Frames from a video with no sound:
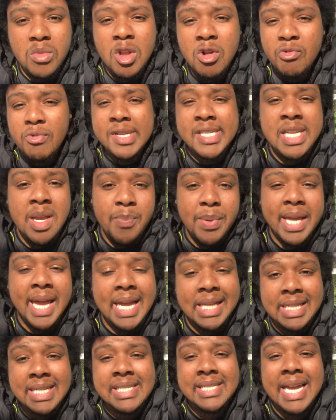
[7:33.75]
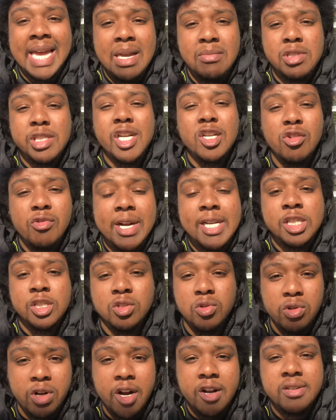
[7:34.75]
reciprocate the same
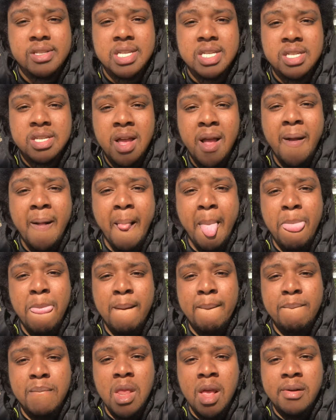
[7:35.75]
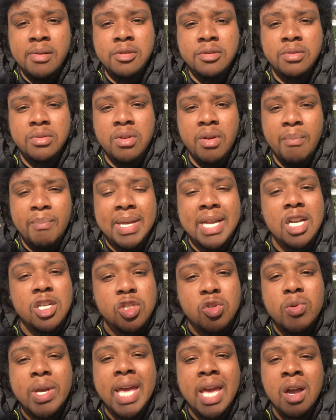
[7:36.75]
generational curses
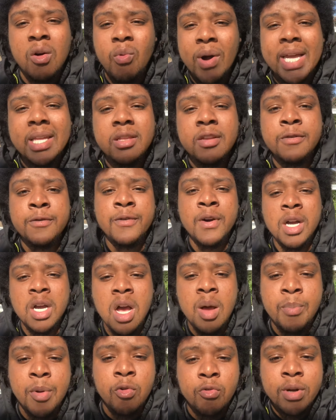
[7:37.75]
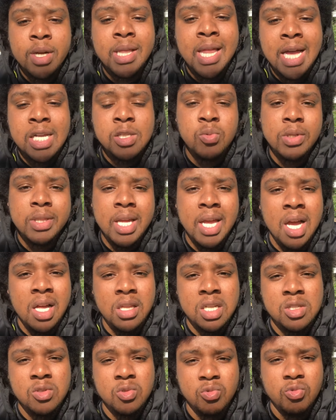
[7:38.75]
because you can't wake the fuck up and realize what the
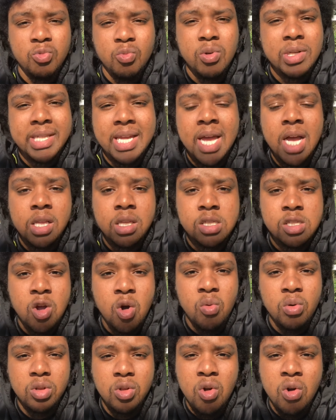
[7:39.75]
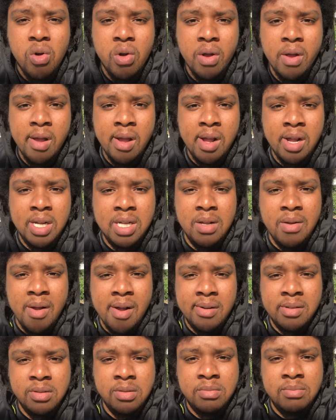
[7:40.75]
hell is going on.
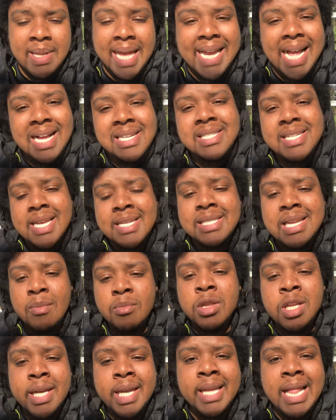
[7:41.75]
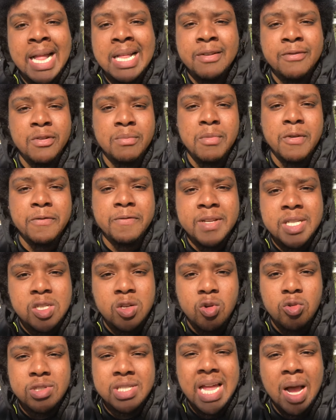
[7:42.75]
Like I said, stop looking at it from a
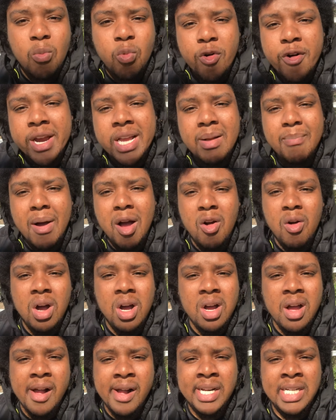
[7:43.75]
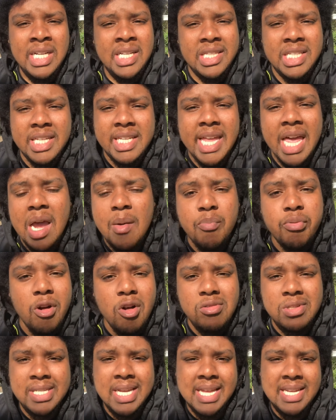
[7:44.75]
physical. Stop worrying about the damn
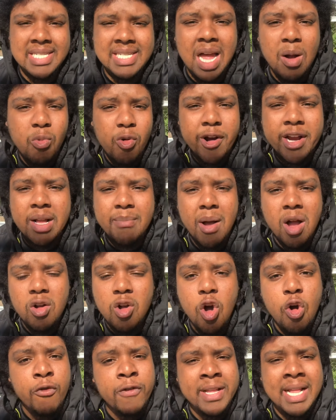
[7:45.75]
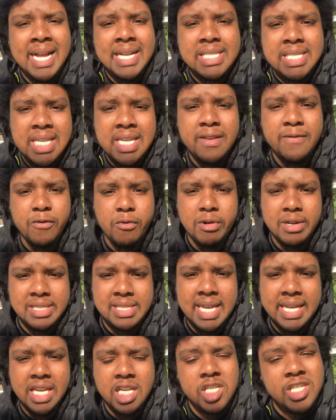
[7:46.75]
protests. Stop worrying about COVID-19 for a
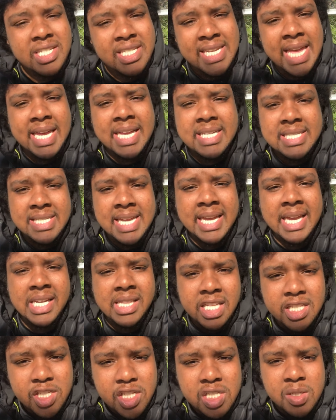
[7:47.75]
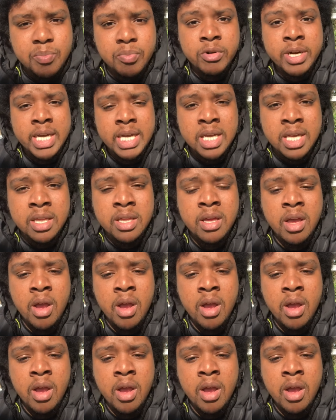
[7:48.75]
second. Just take a second to just breathe.